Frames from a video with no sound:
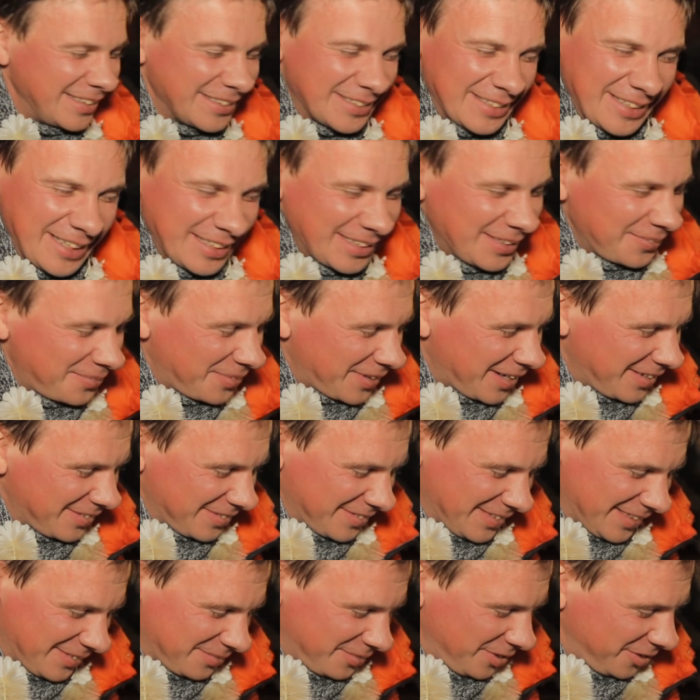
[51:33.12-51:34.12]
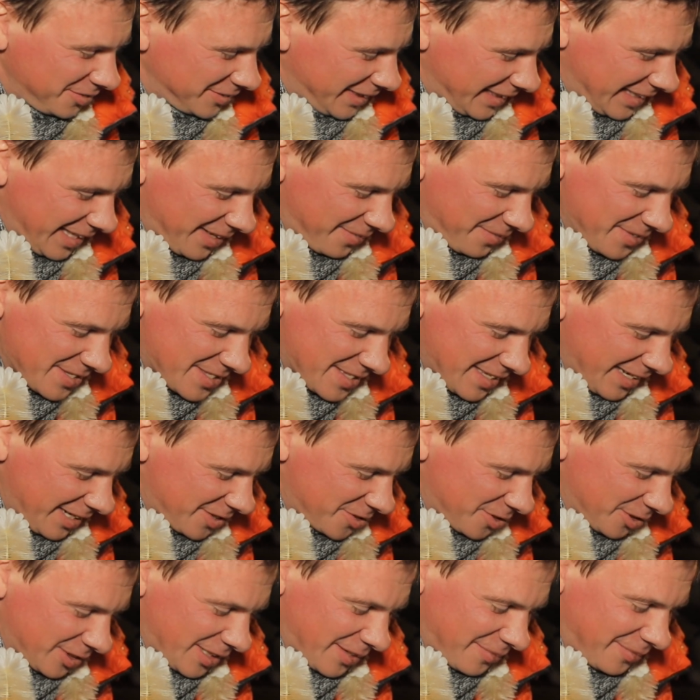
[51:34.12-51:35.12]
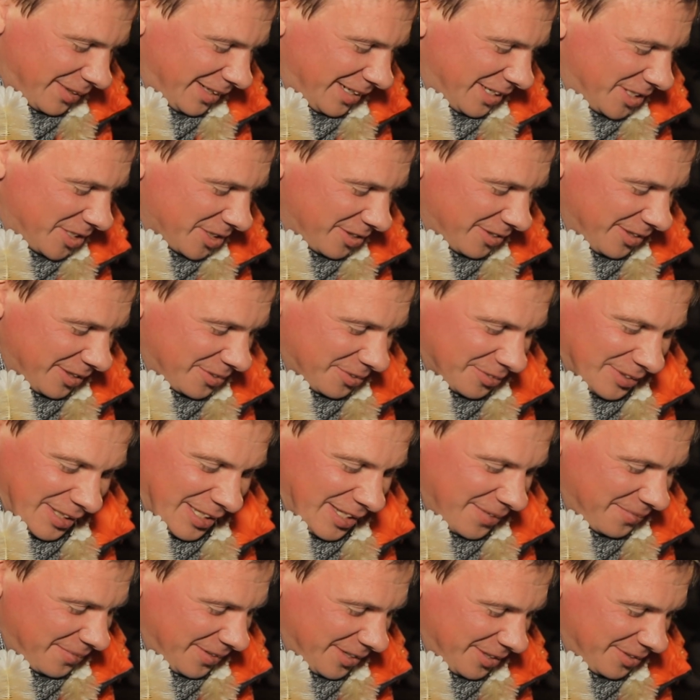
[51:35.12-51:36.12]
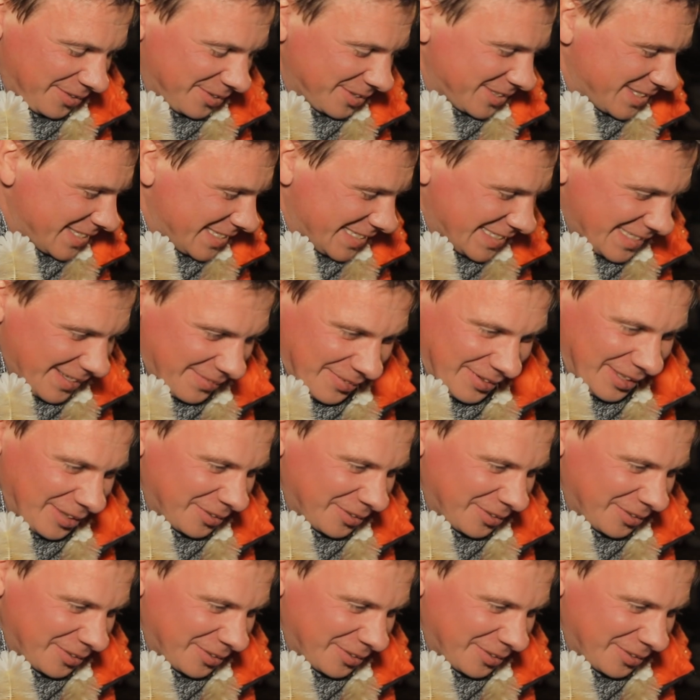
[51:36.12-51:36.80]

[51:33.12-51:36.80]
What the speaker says: go. It's true. Where a normal person won't go for $1